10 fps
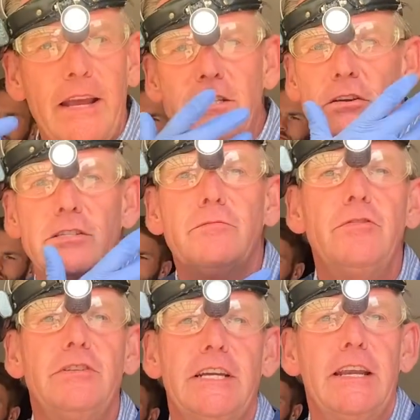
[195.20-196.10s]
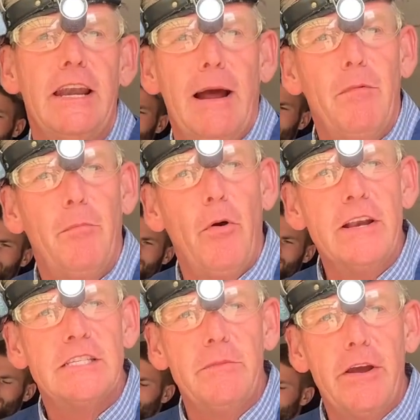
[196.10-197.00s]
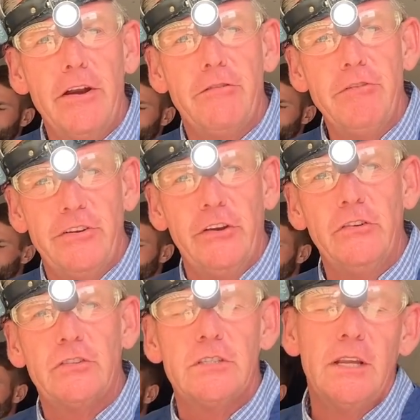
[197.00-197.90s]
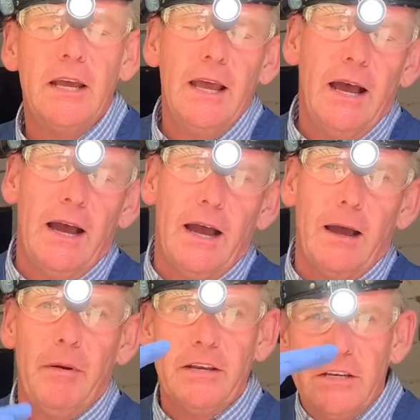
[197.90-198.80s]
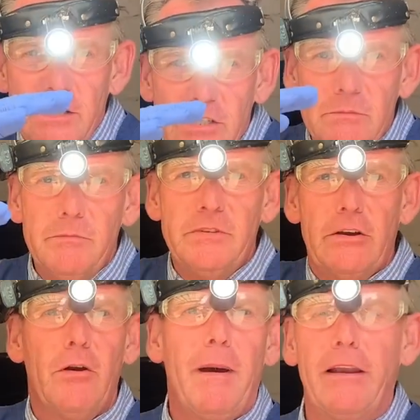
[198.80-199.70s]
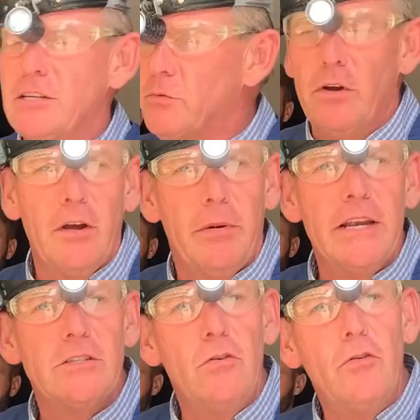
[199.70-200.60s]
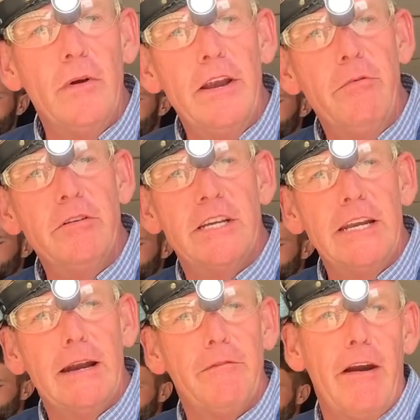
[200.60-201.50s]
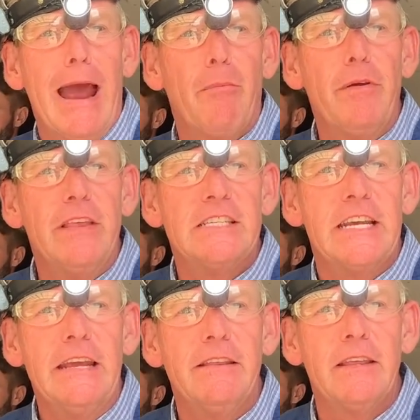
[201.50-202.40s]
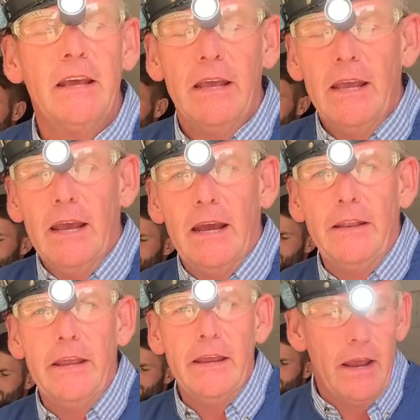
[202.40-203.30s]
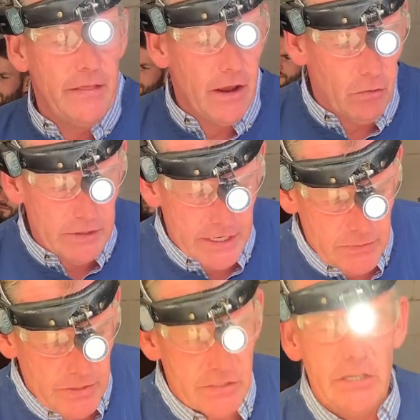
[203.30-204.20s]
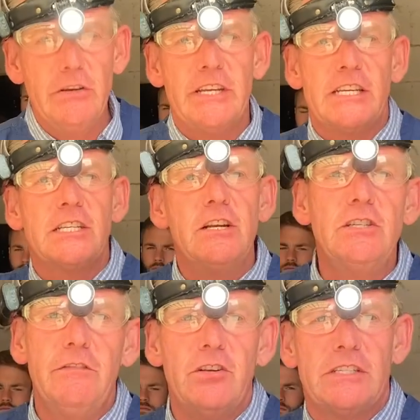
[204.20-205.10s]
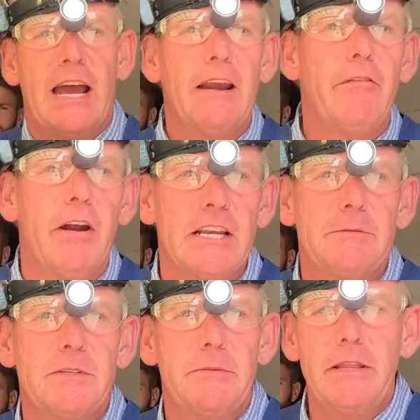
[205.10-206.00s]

He's got some routine enamel points that we're going to reduce, and just some general balance work, but it's all really routine, and I'm very happy with his teeth. In the old days we used to use exclusive just hand rasps.